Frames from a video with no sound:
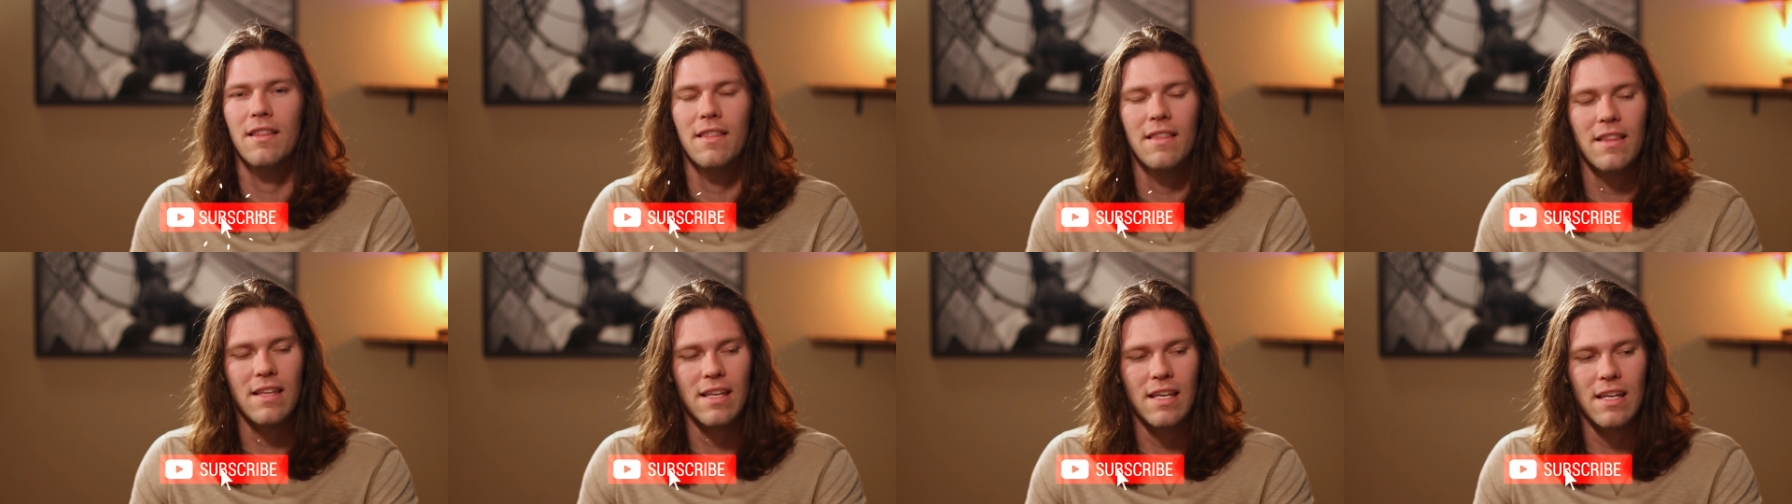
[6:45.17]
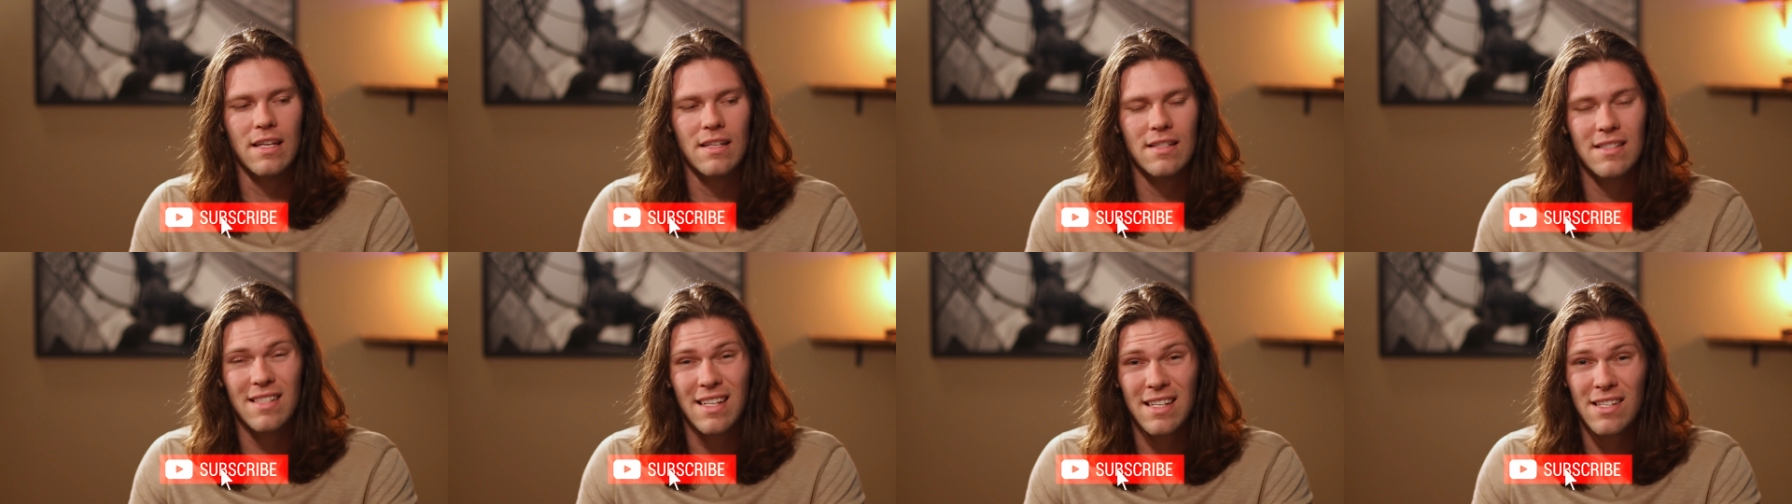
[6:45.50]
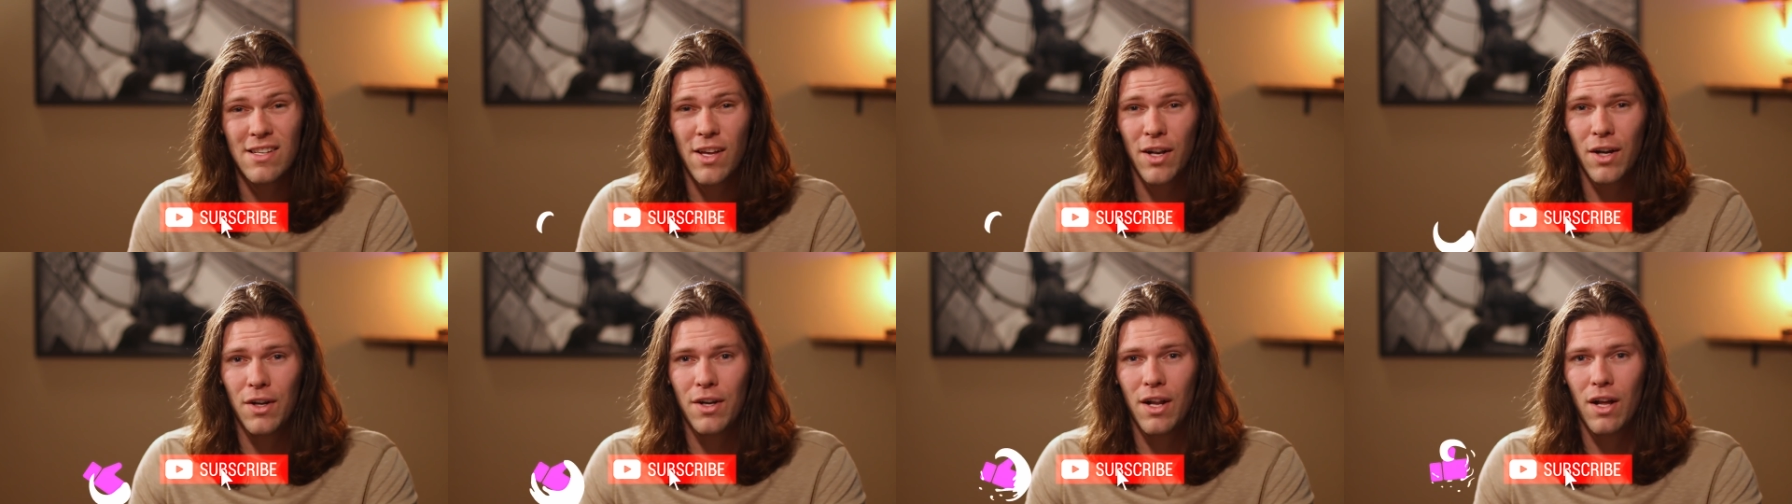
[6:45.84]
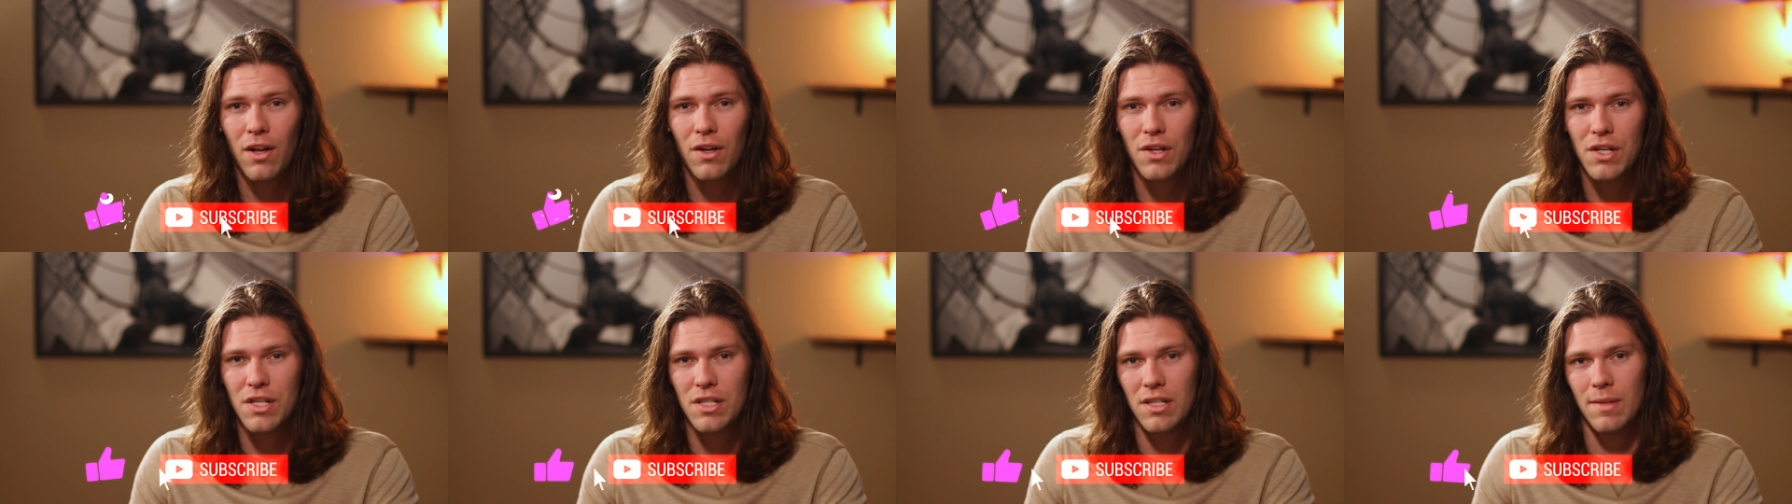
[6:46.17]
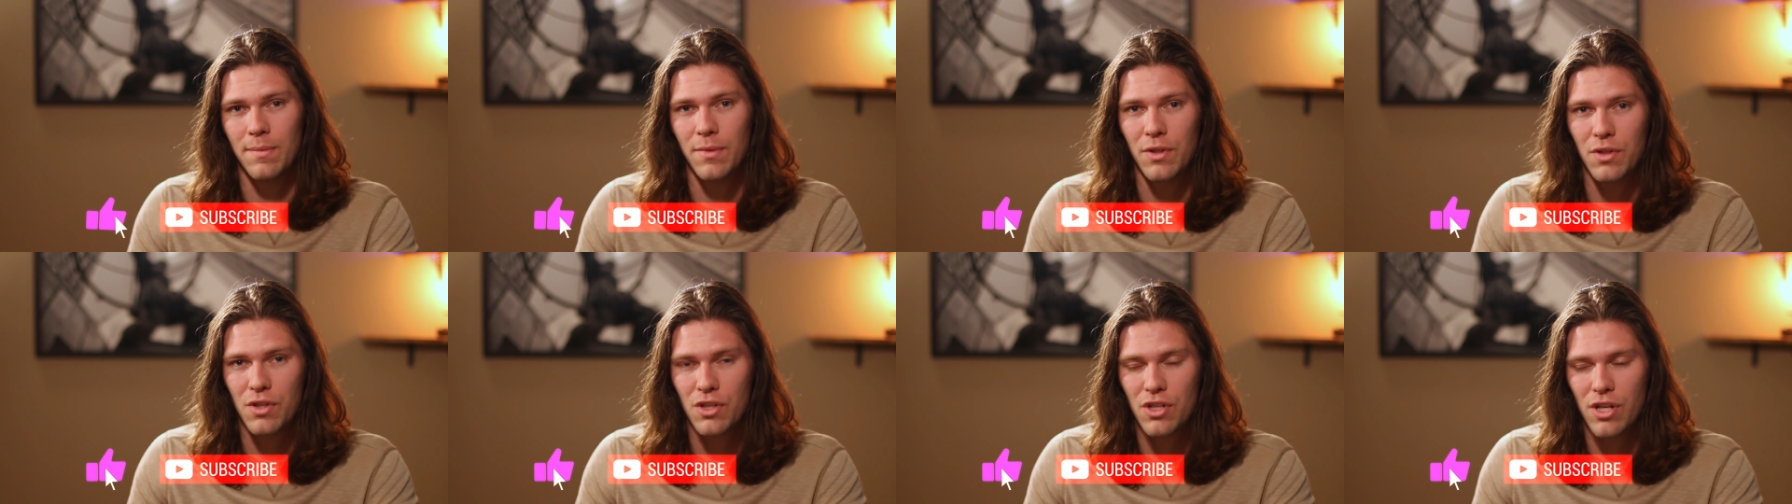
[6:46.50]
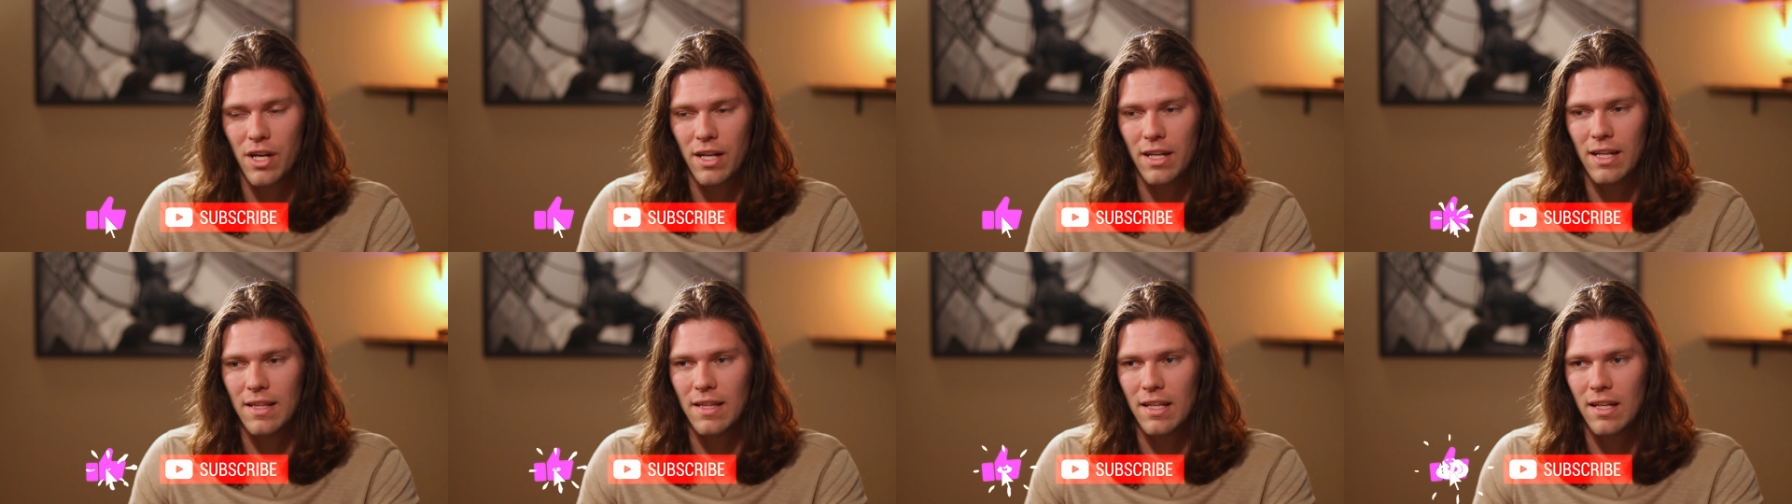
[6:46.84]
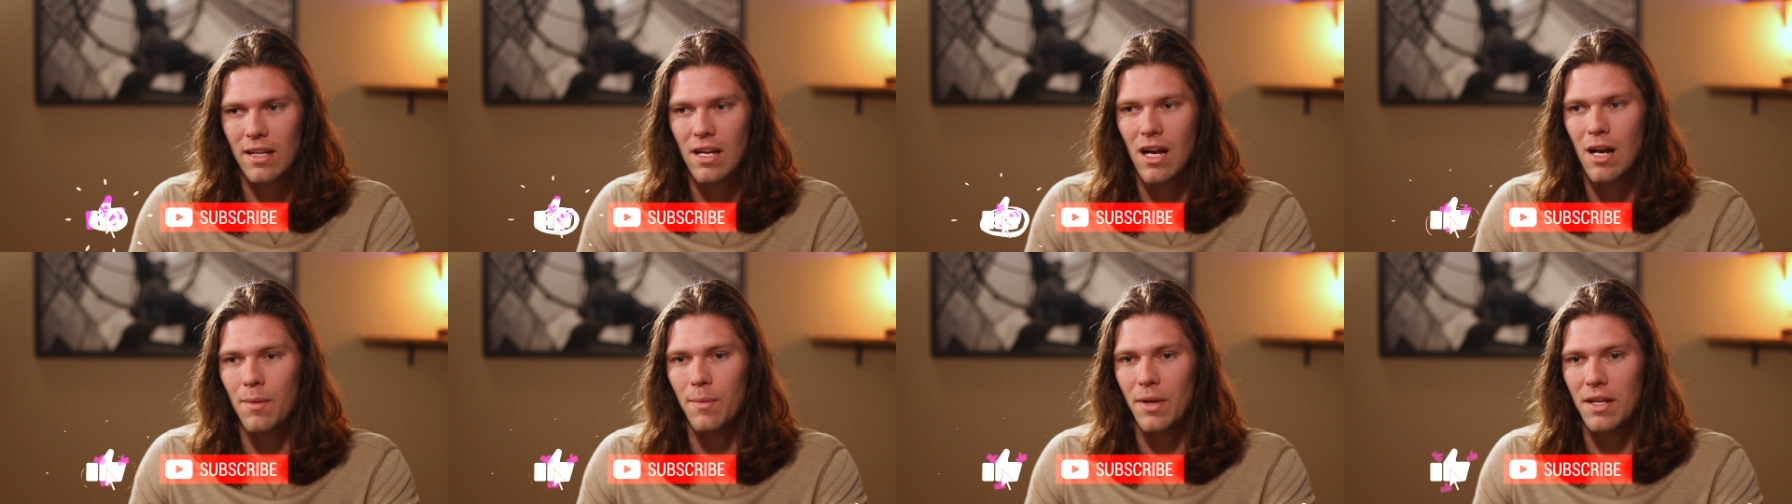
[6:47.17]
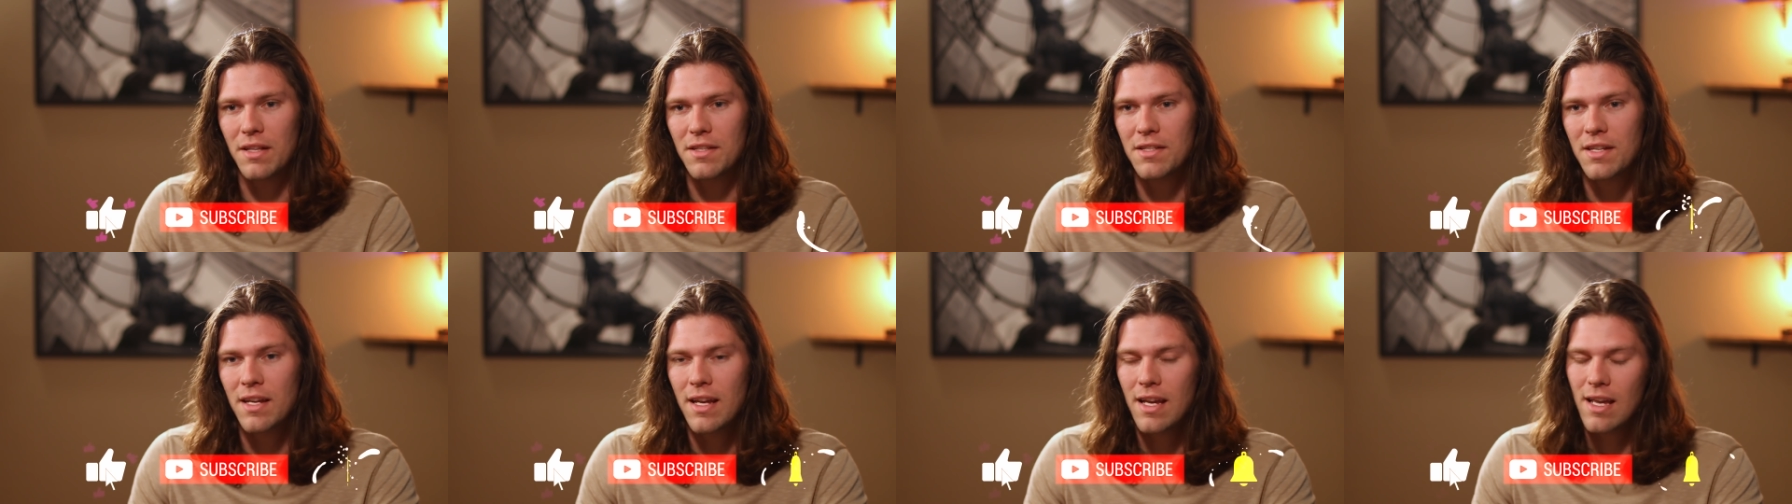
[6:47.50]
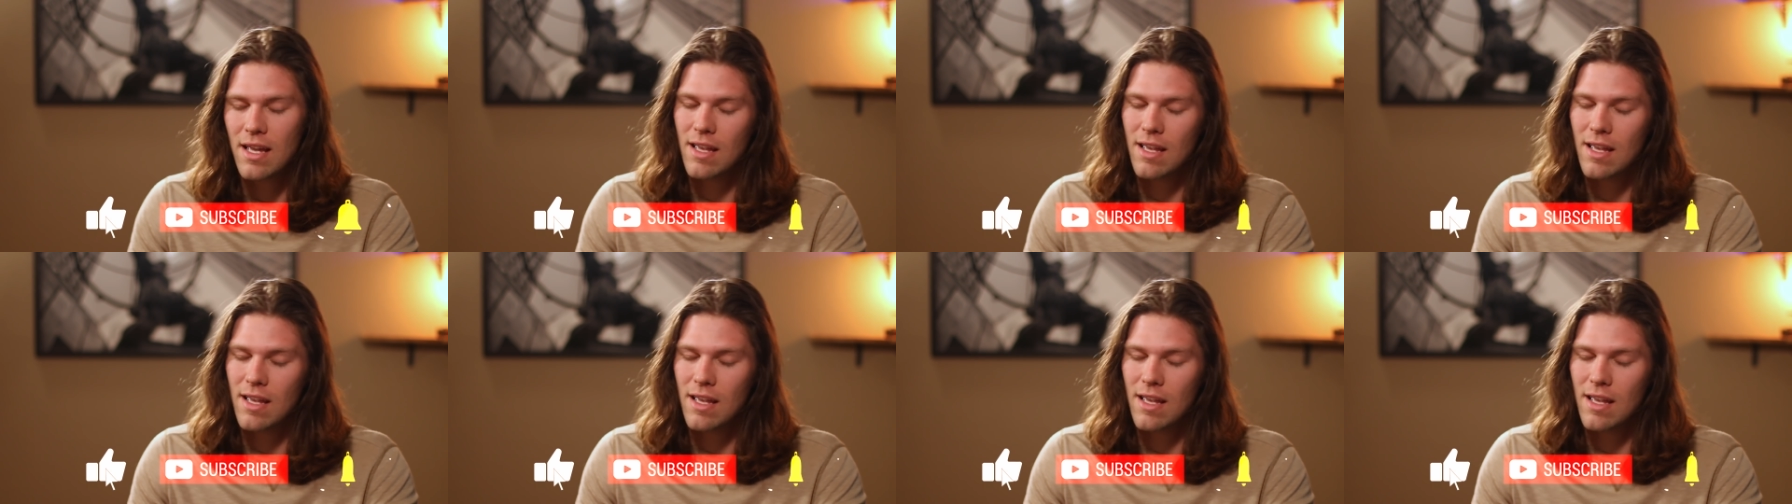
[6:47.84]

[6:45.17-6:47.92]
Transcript: the $600 stimulus check in the comments.